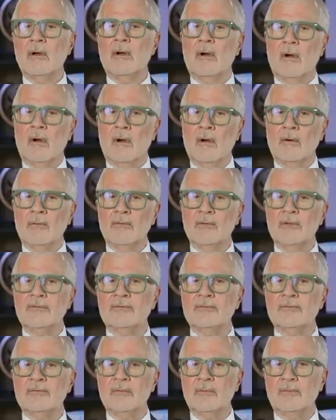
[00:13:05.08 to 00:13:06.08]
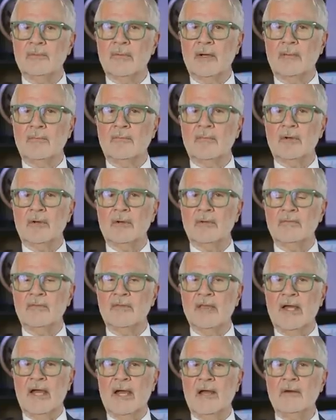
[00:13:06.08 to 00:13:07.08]
Always remember
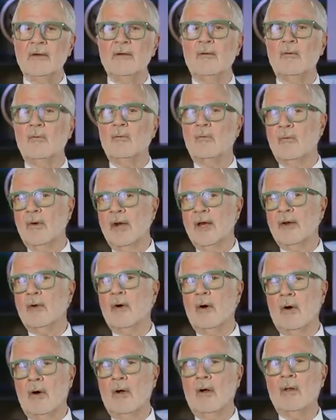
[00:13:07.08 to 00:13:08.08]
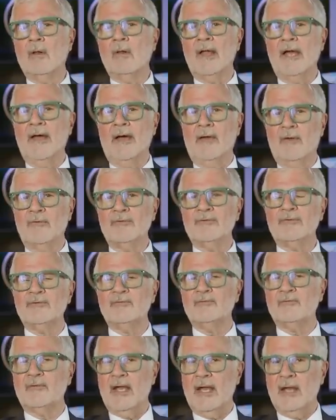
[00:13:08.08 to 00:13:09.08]
that when all else
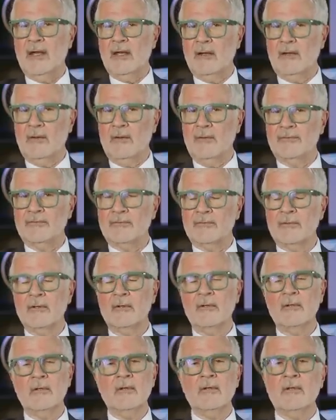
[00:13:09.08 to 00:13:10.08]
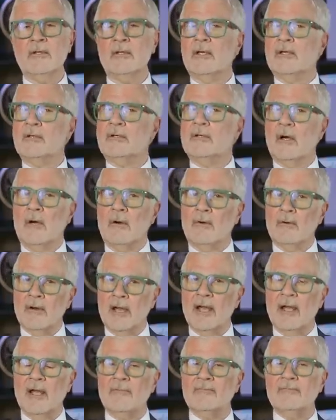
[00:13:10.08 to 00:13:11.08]
fails, you don't
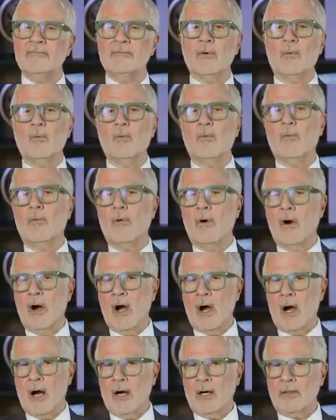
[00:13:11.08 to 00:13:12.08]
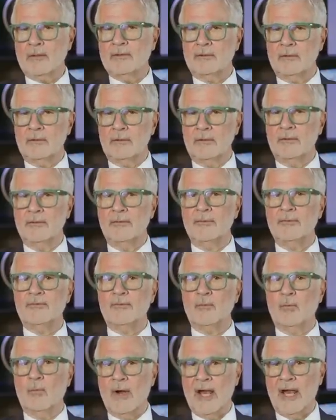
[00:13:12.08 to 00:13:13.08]
have to walk to
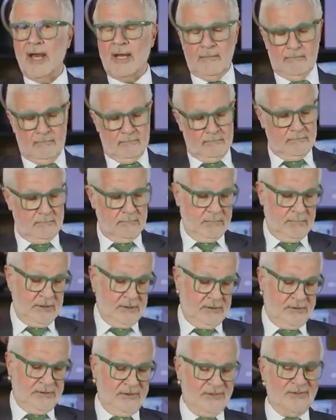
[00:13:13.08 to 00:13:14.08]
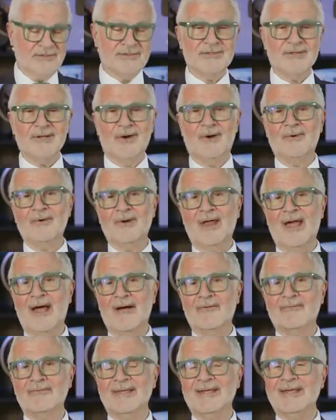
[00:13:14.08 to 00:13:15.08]
lose weight. You just don't
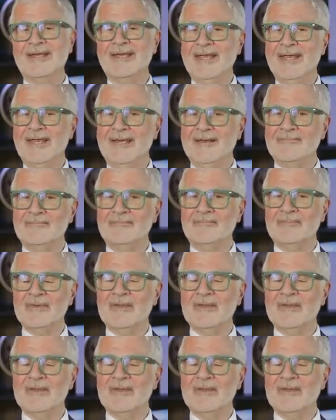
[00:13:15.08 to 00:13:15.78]
have to eat.